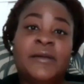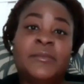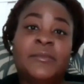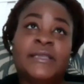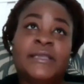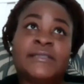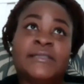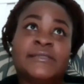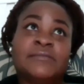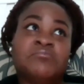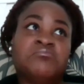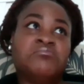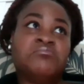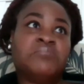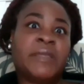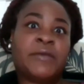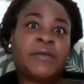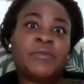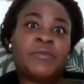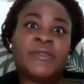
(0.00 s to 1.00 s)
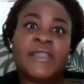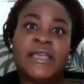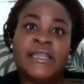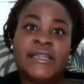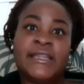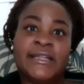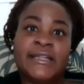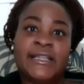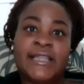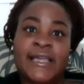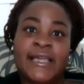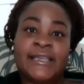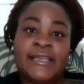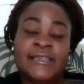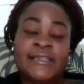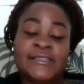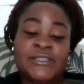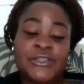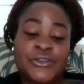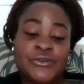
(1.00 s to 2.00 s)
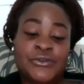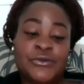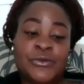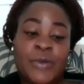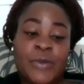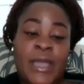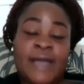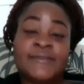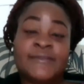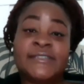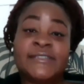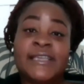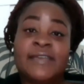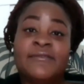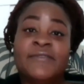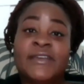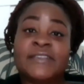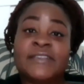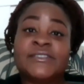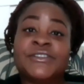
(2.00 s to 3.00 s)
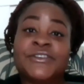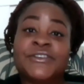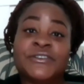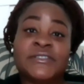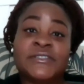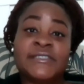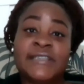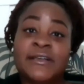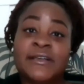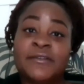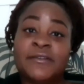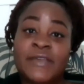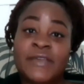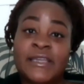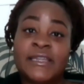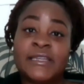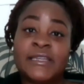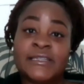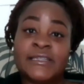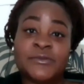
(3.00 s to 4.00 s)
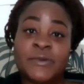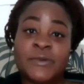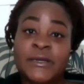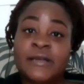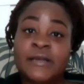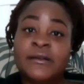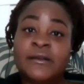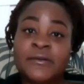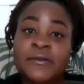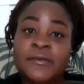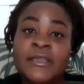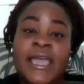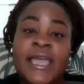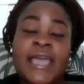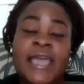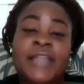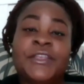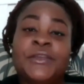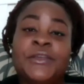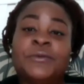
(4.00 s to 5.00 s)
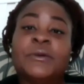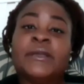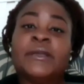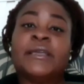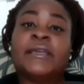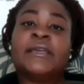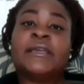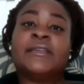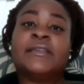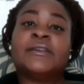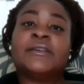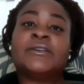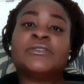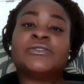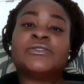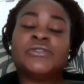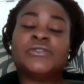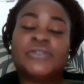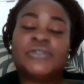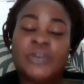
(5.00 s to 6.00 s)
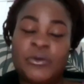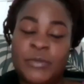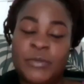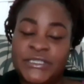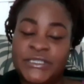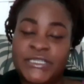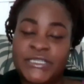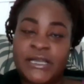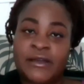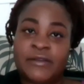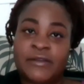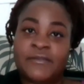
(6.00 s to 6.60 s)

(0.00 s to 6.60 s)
It's like with any class, you have to invest yourself in it as well, and you will get so much out of